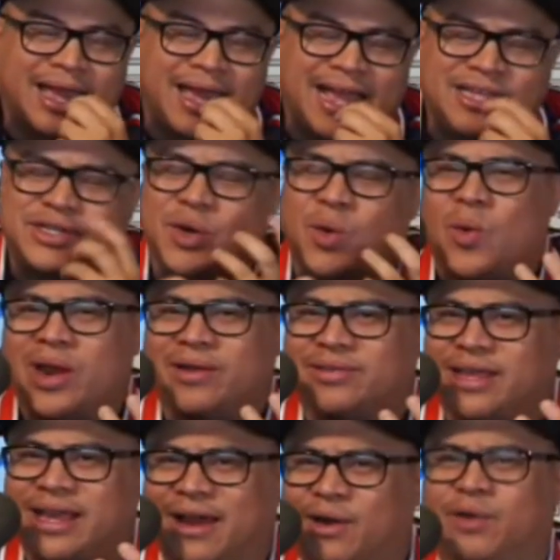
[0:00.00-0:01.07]
it's a weird
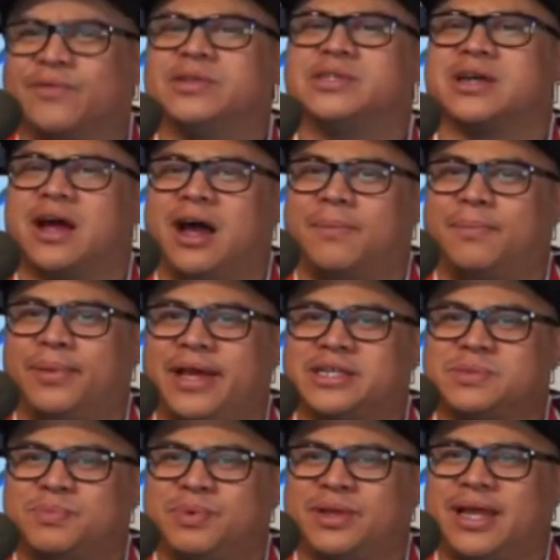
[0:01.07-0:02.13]
thing. I don't know if it's a
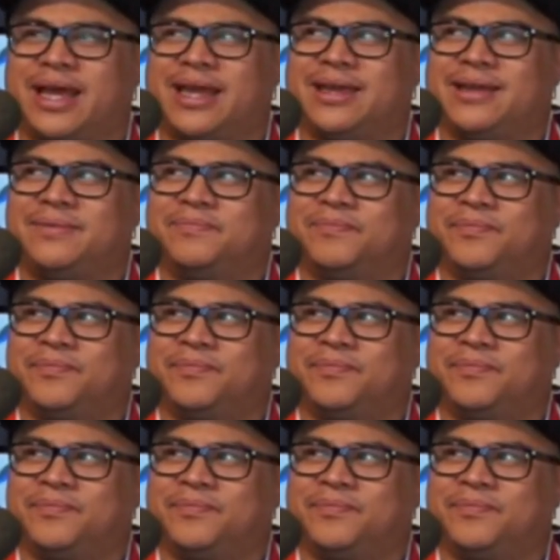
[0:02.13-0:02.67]
complex, but like,